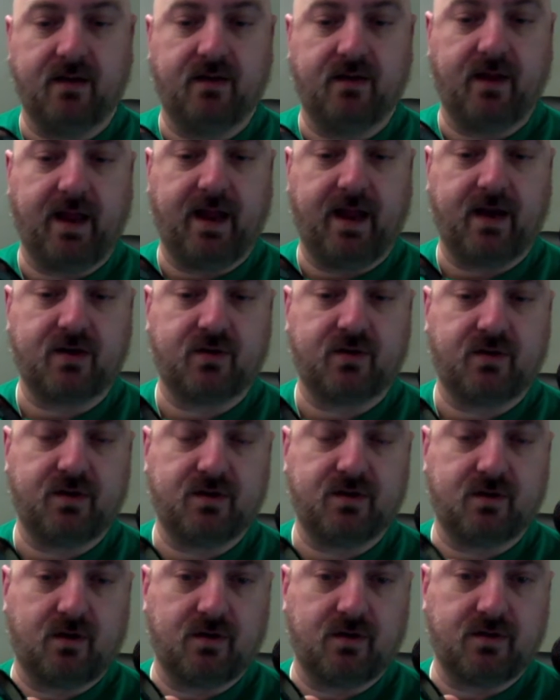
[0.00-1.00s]
actually
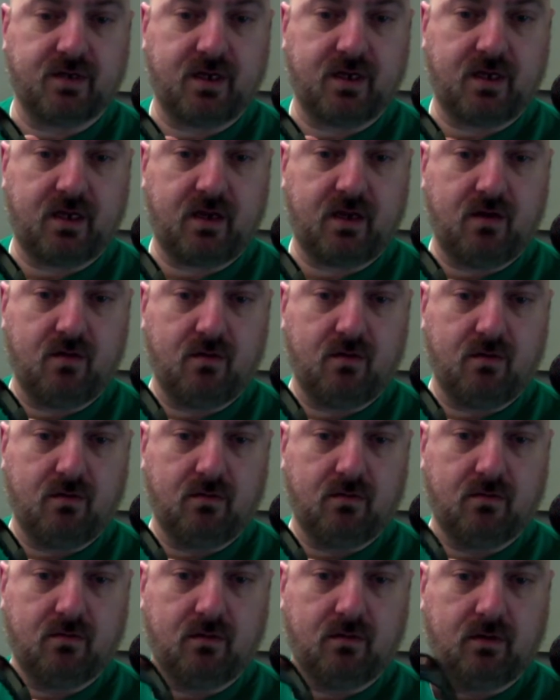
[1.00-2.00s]
starts here
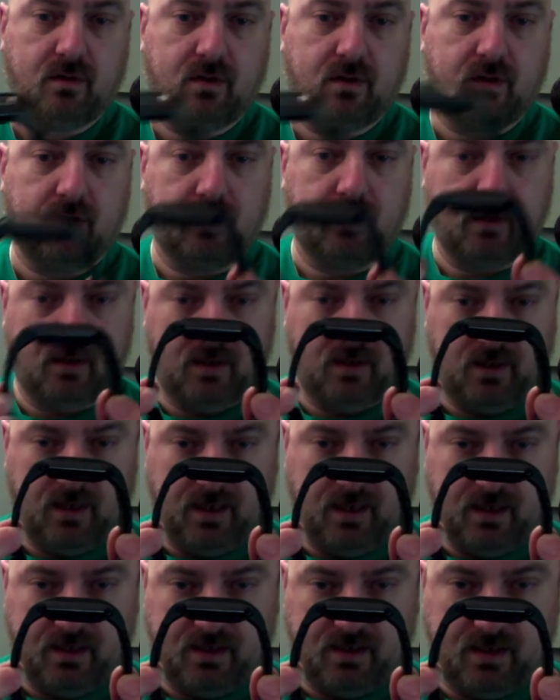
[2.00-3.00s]

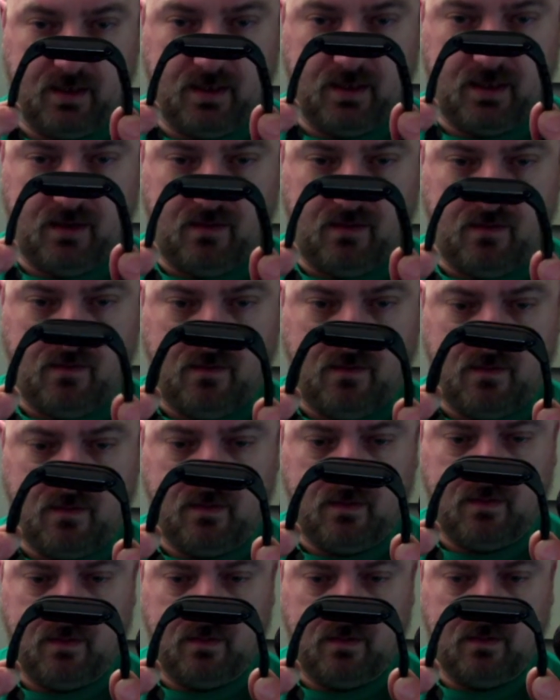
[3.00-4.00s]
and here.
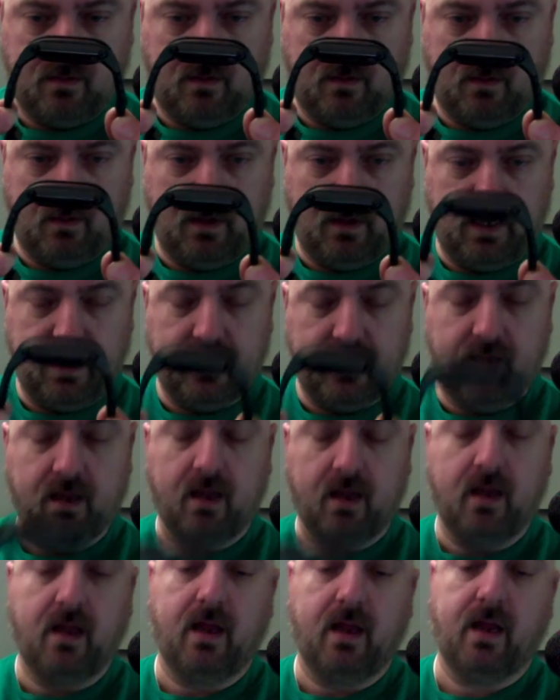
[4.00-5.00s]
All right,
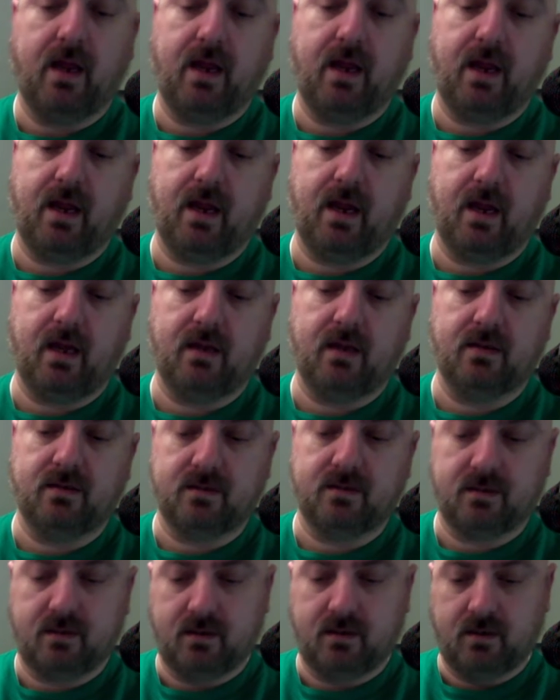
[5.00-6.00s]
and
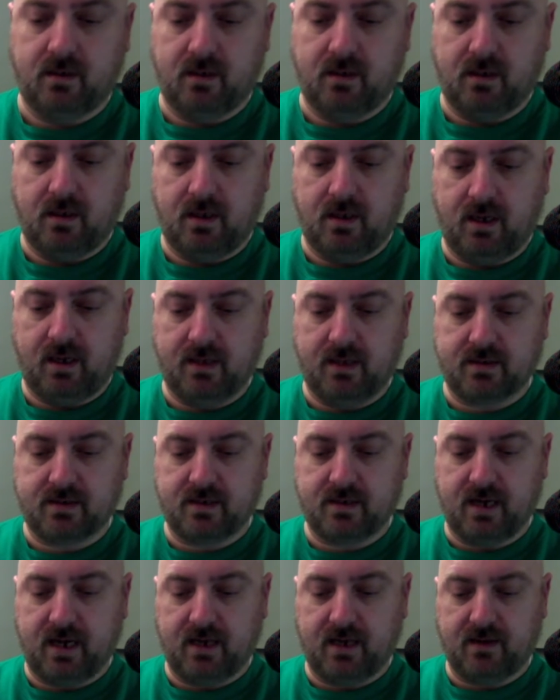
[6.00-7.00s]
it's
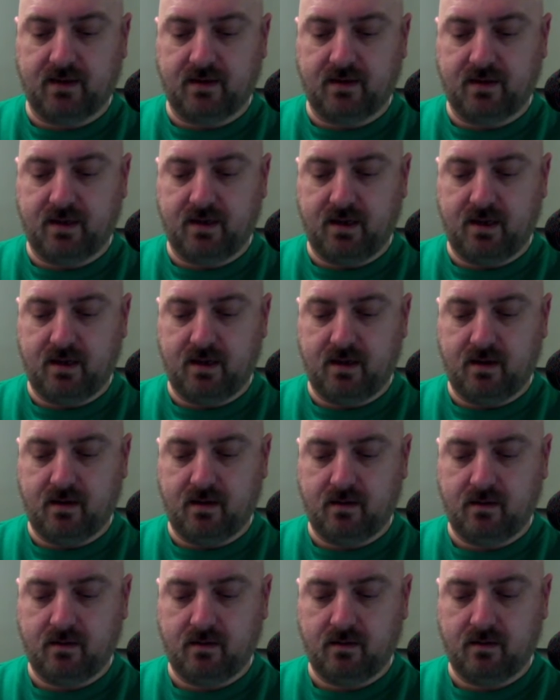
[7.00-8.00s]
got the
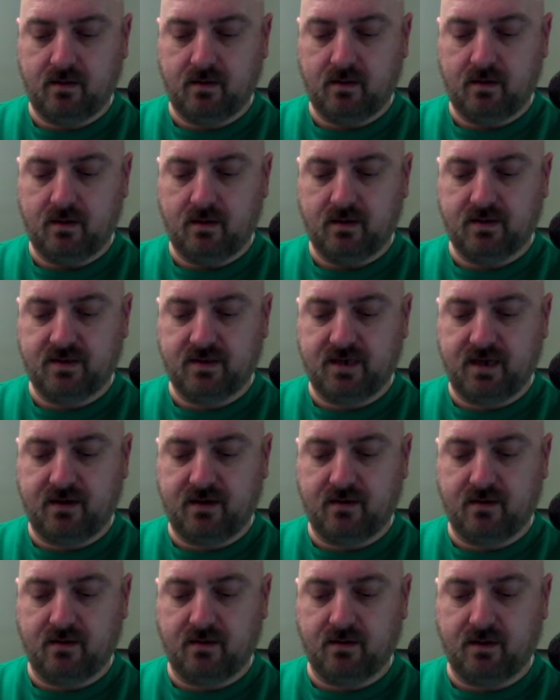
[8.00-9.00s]

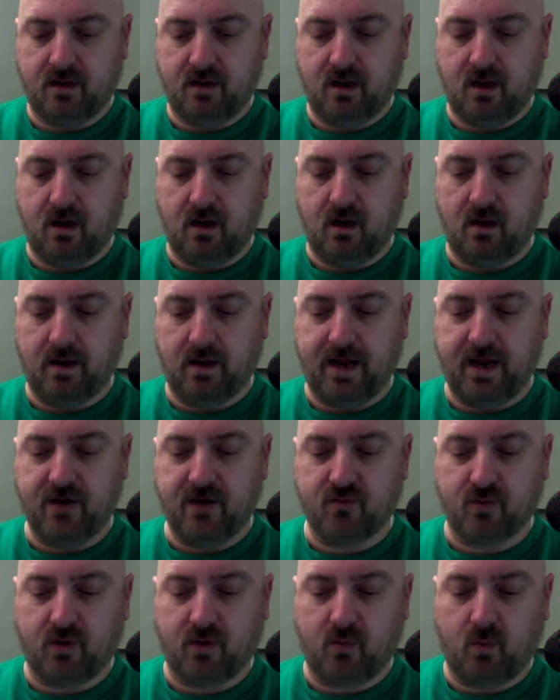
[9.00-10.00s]
standard
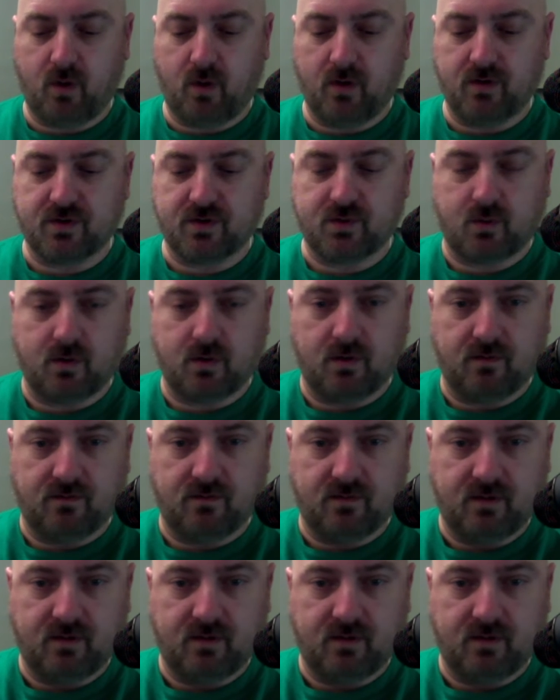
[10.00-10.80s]
Android Wear sort of